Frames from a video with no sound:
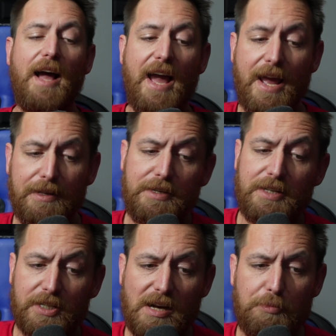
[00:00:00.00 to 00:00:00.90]
And
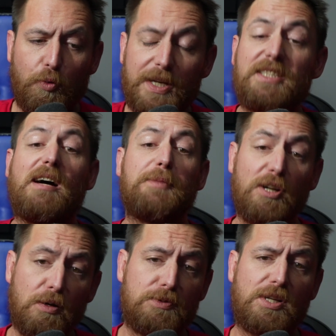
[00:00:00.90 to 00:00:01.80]
in a couple weeks, I'm going to
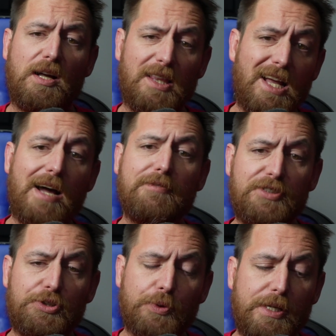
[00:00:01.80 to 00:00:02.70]
host a live
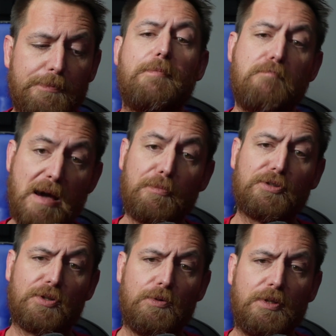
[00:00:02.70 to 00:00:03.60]
stream,
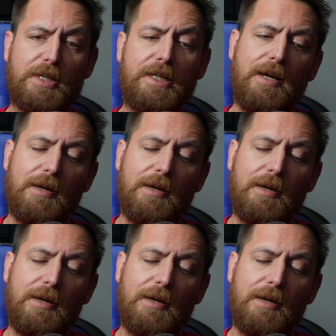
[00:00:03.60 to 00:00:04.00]
members only,